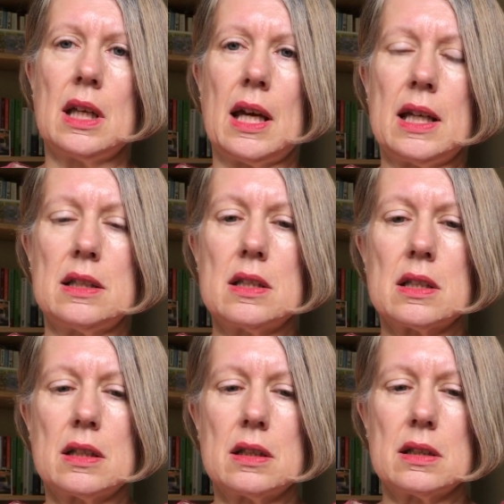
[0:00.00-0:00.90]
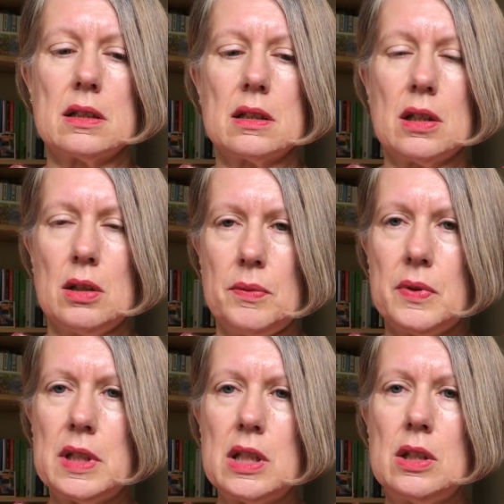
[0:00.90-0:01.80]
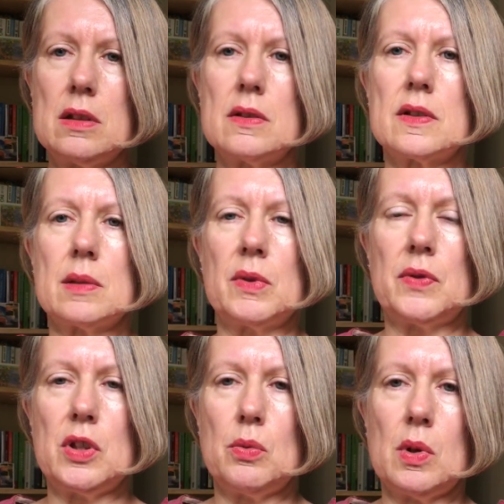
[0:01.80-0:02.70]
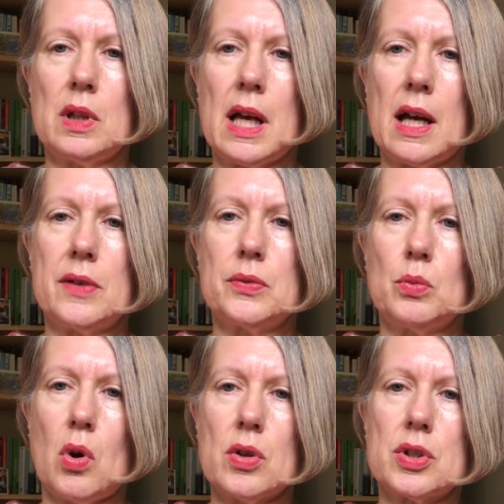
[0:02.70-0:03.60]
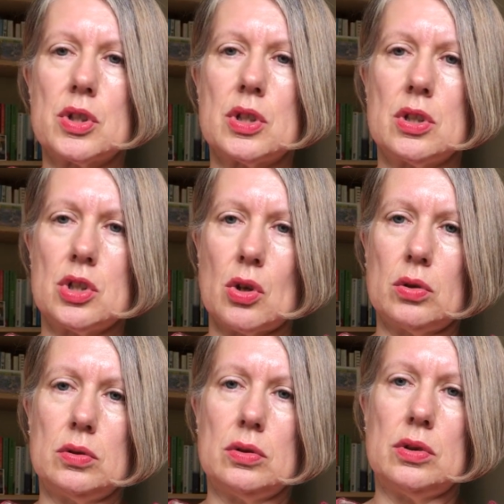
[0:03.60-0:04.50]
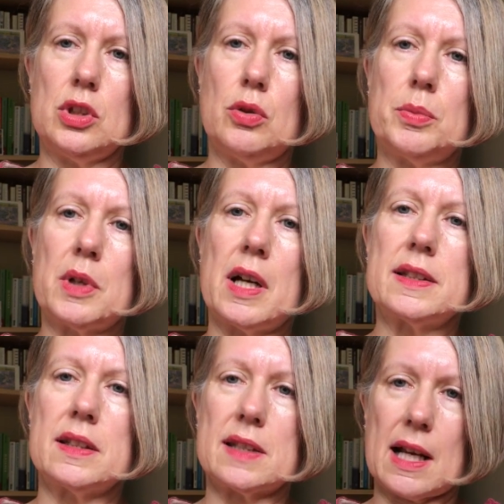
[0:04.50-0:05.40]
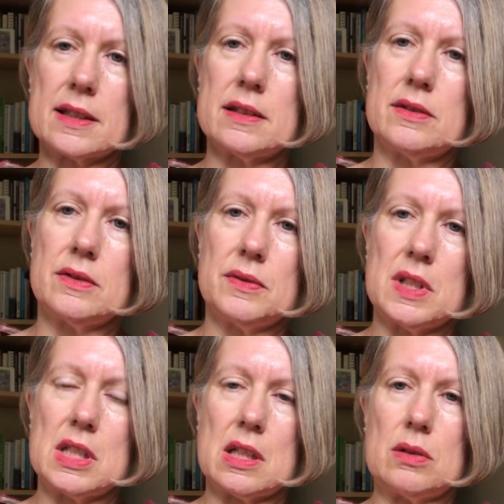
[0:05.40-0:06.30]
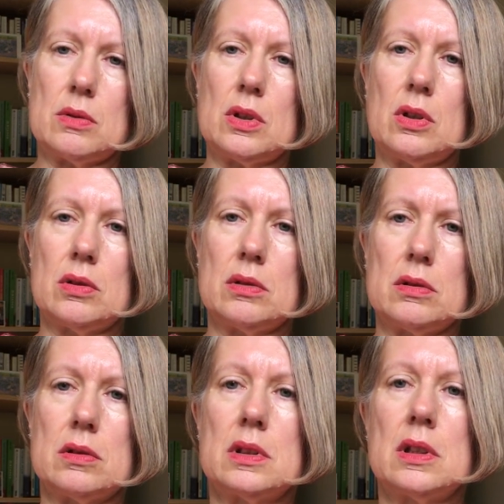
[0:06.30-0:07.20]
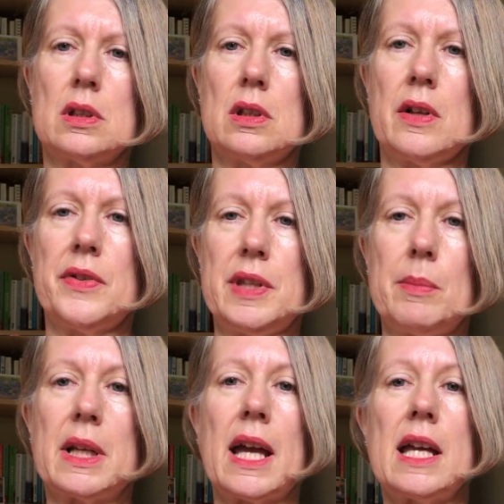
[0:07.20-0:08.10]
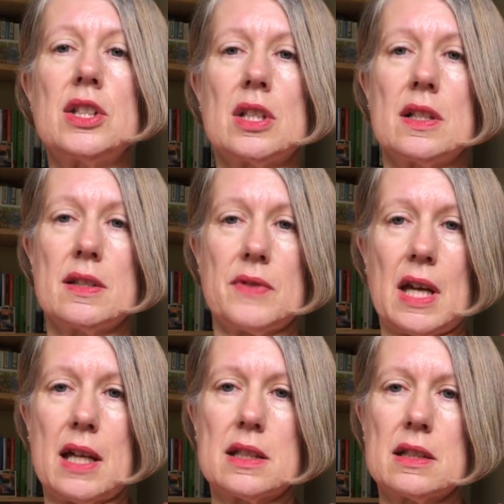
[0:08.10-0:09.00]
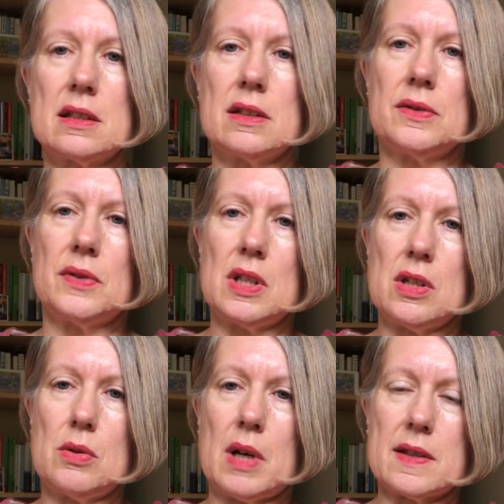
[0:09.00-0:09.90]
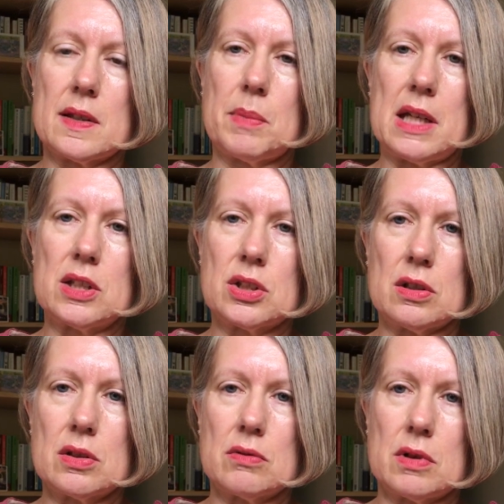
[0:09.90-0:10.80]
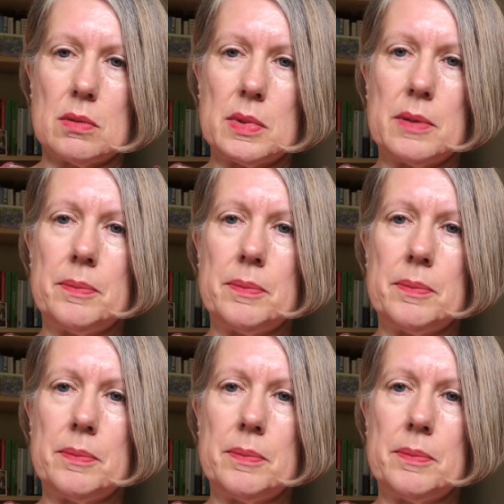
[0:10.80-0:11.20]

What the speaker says: And hopefully some of you will have watched John Newell Price's excellent video on the implications of that for you as a patient group.